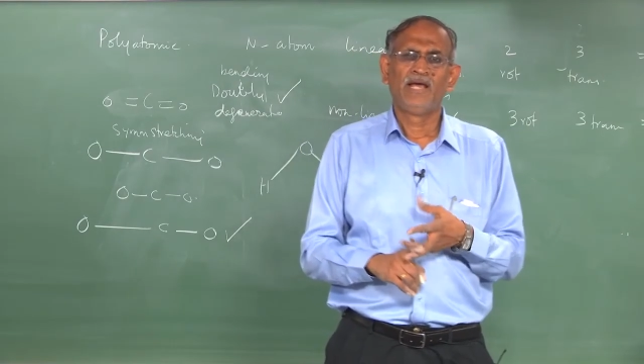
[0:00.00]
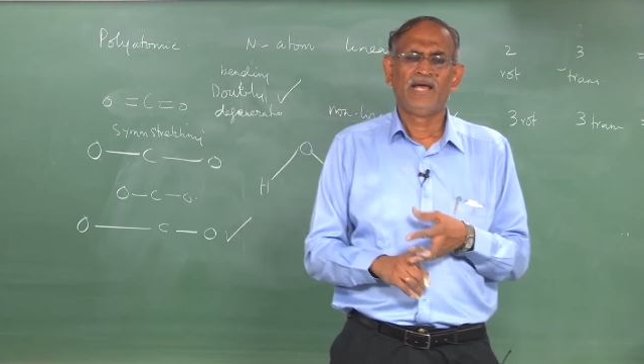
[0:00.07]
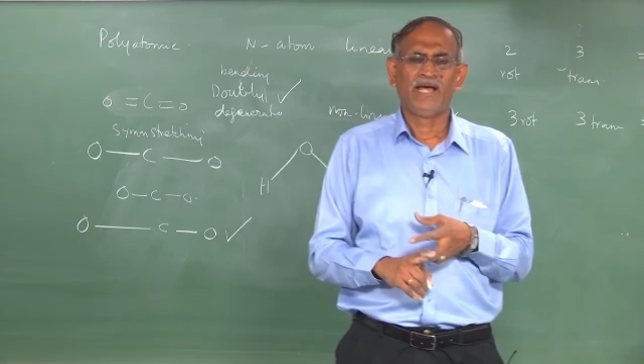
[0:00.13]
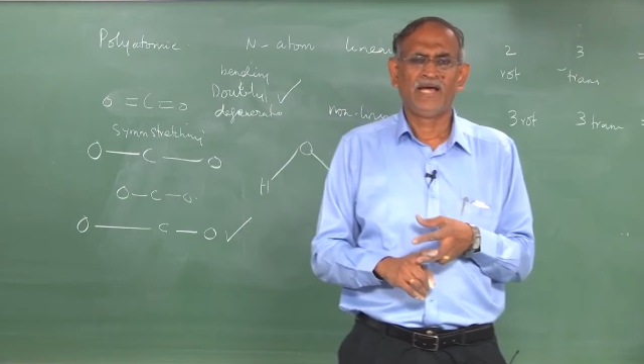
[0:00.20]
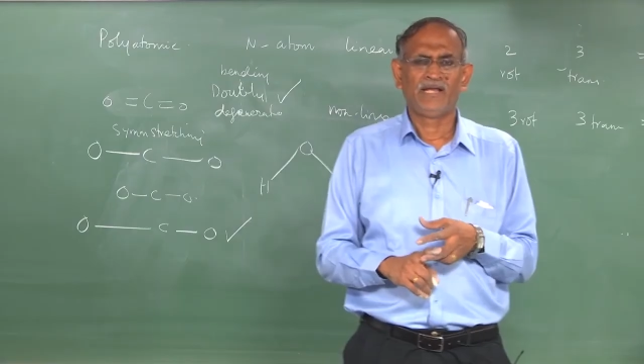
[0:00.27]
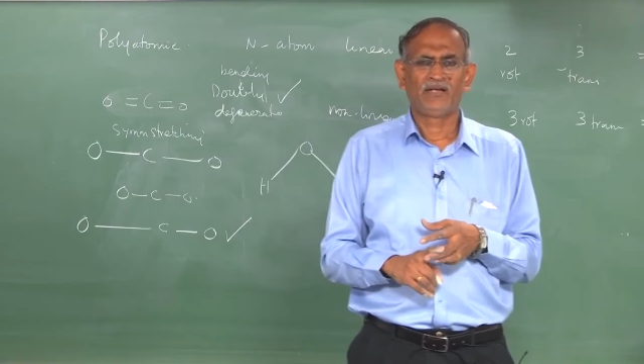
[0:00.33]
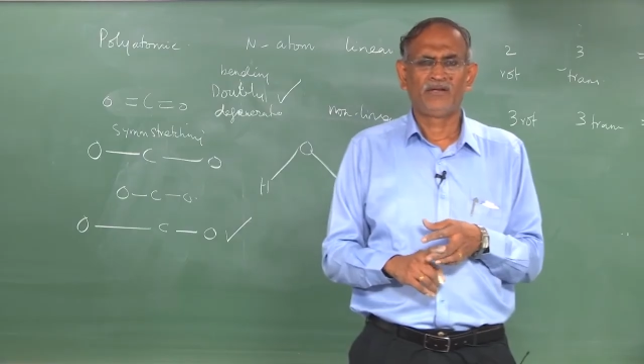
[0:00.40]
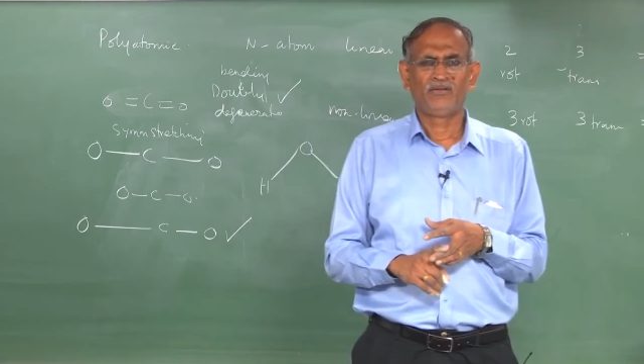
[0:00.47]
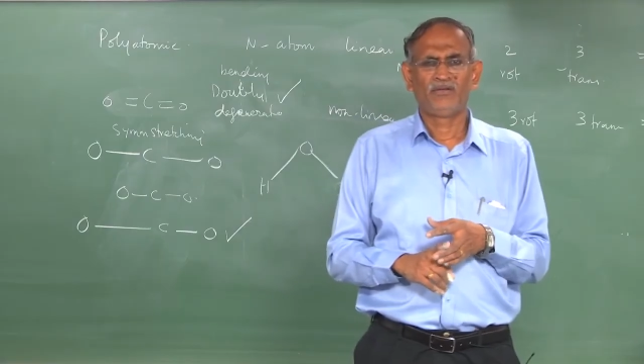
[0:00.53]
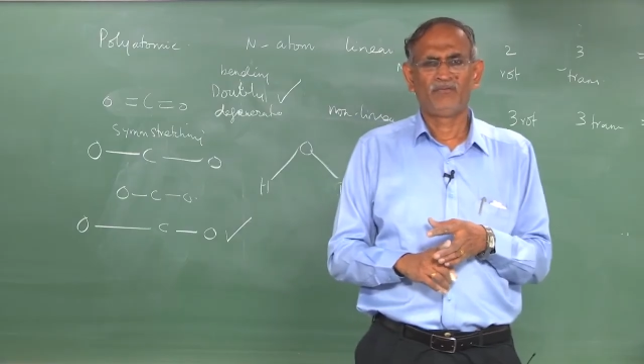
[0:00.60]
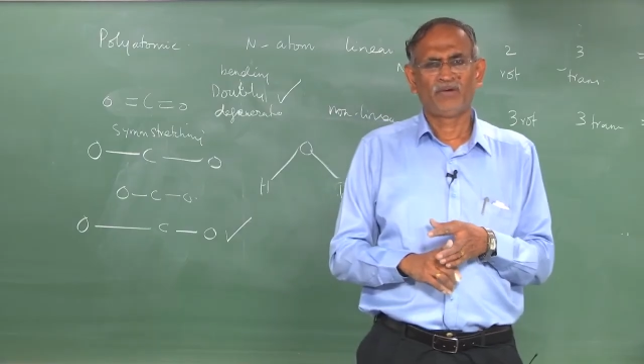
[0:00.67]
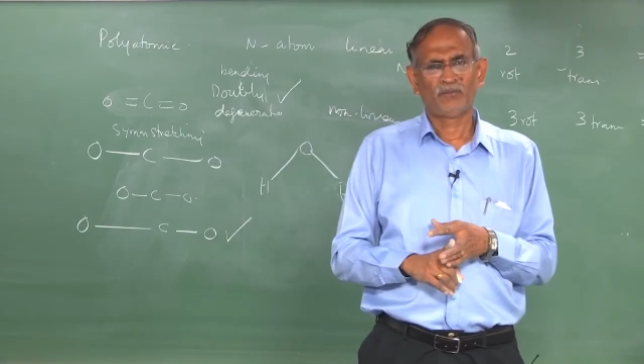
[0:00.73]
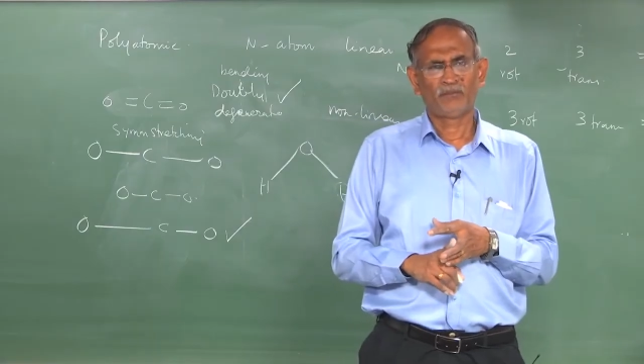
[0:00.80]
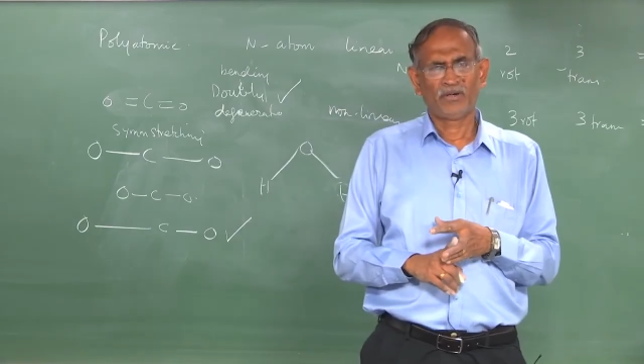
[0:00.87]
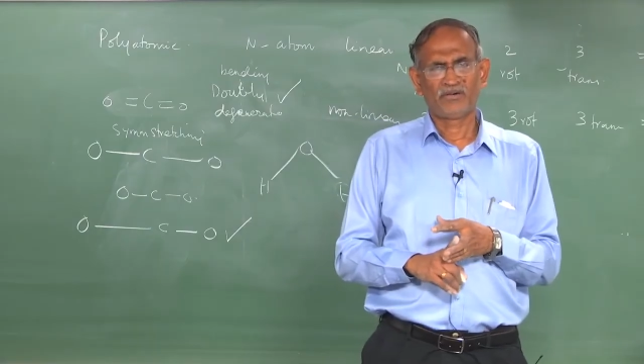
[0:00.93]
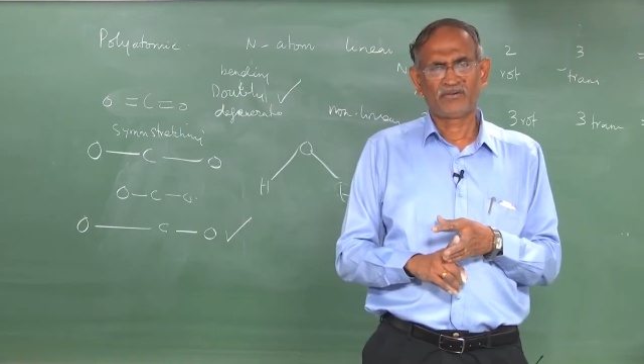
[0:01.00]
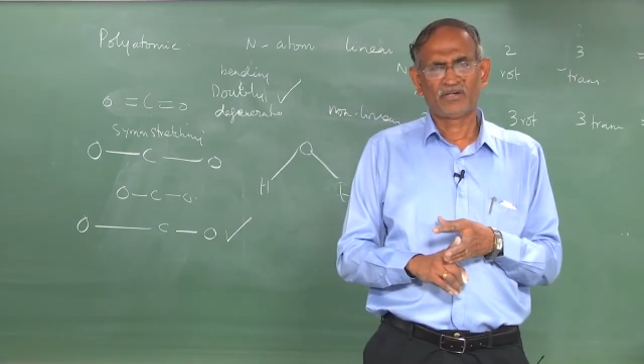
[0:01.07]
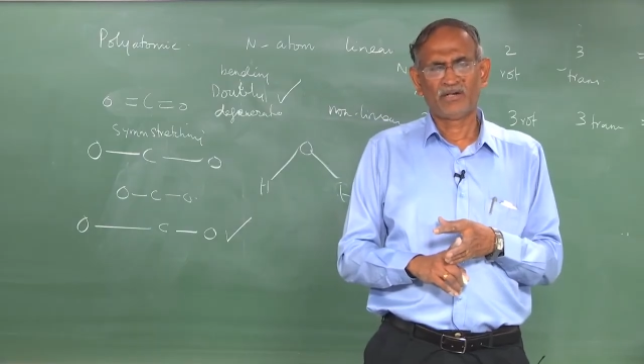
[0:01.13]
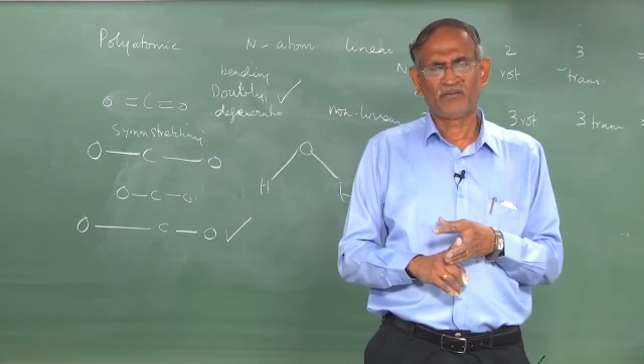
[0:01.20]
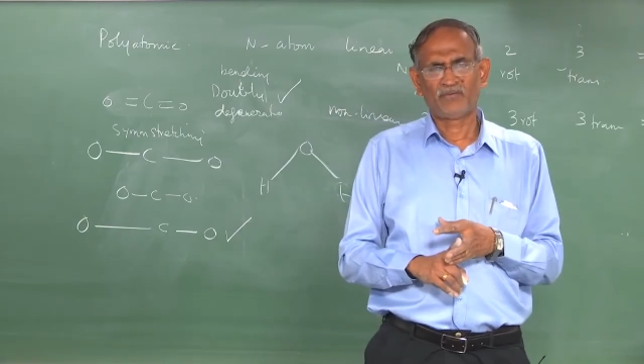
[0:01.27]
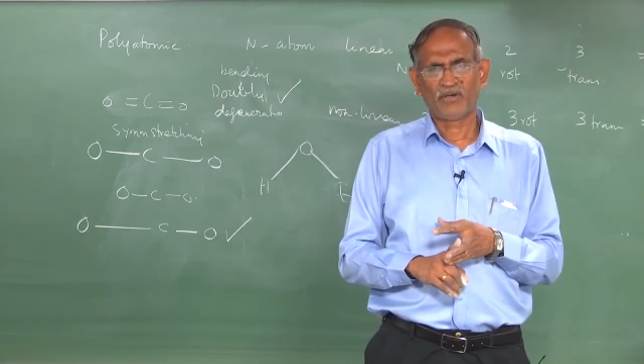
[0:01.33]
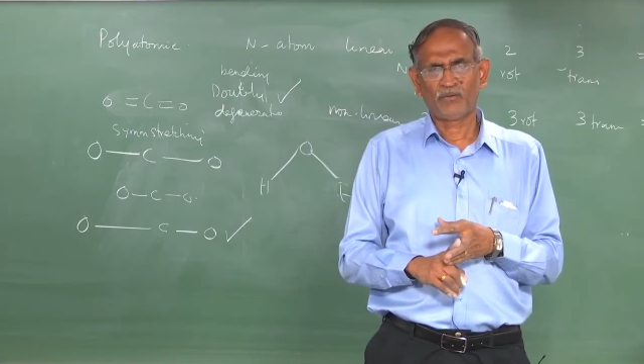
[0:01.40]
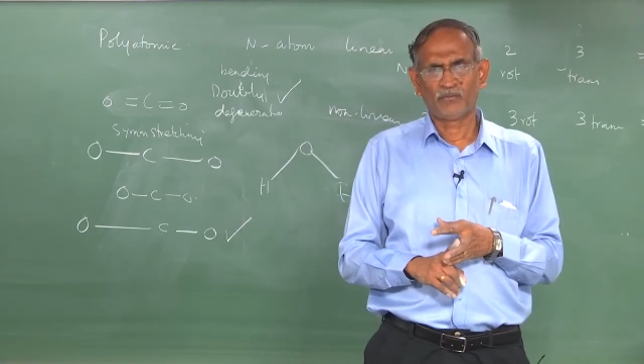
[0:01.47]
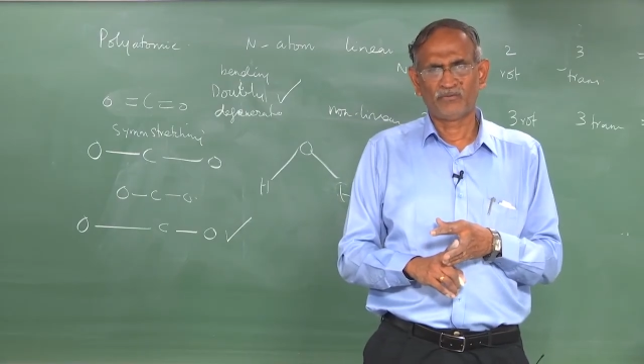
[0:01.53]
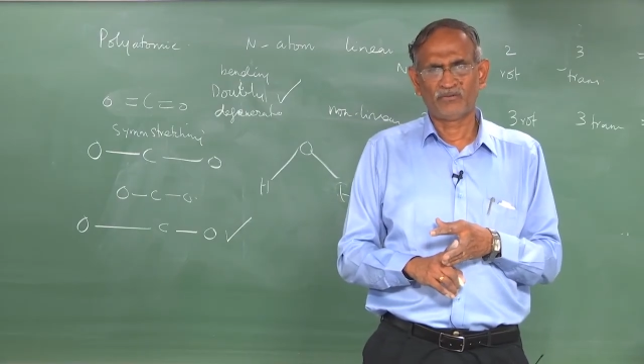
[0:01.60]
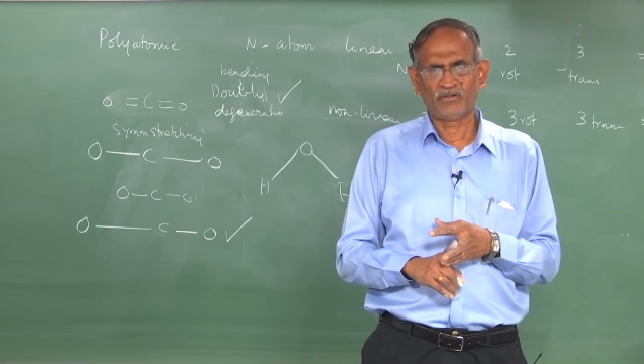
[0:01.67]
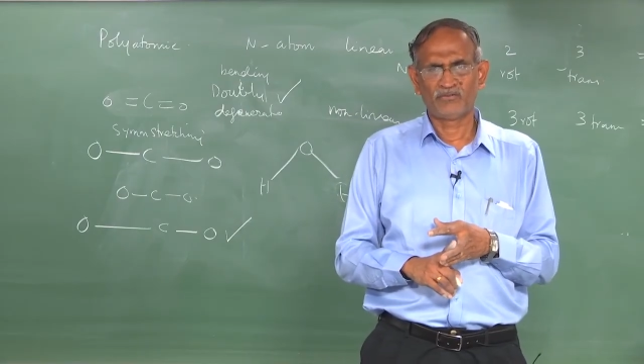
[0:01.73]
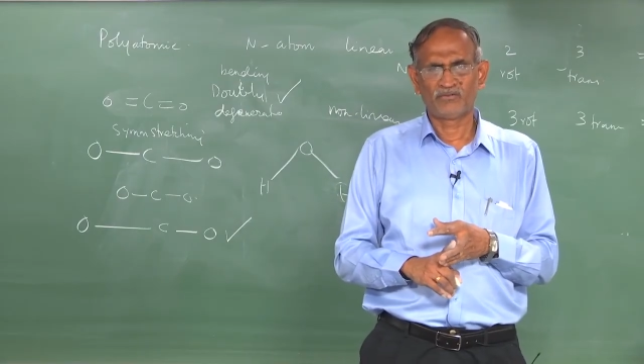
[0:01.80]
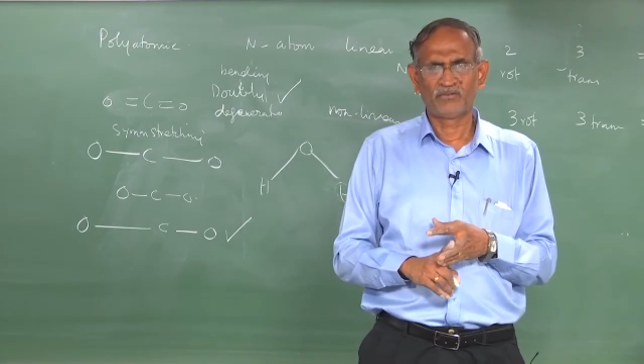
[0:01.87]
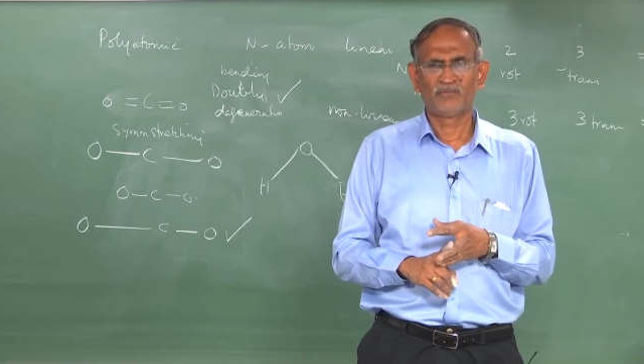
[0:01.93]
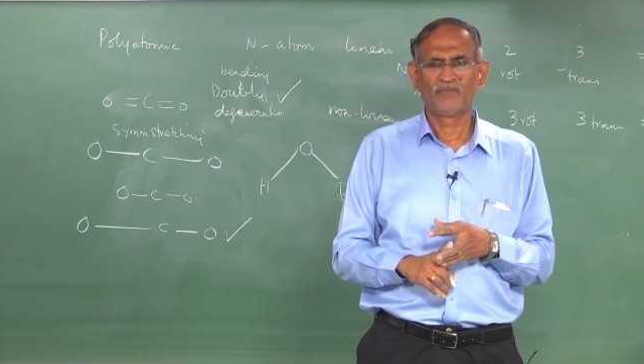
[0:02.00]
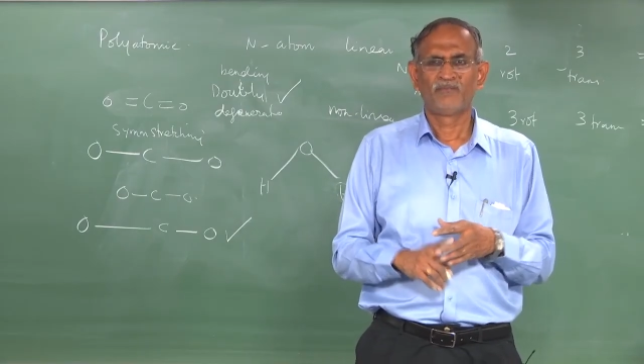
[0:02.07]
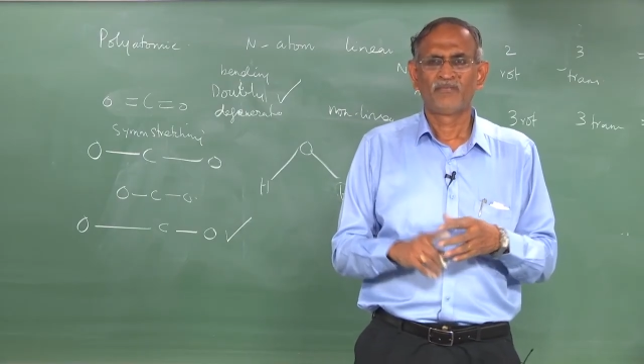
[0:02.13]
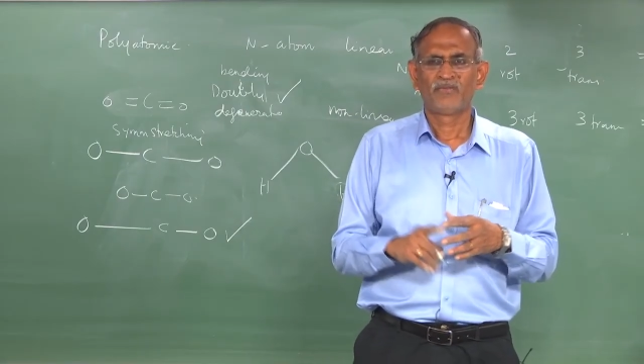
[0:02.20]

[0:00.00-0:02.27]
and the vibrational frequencies.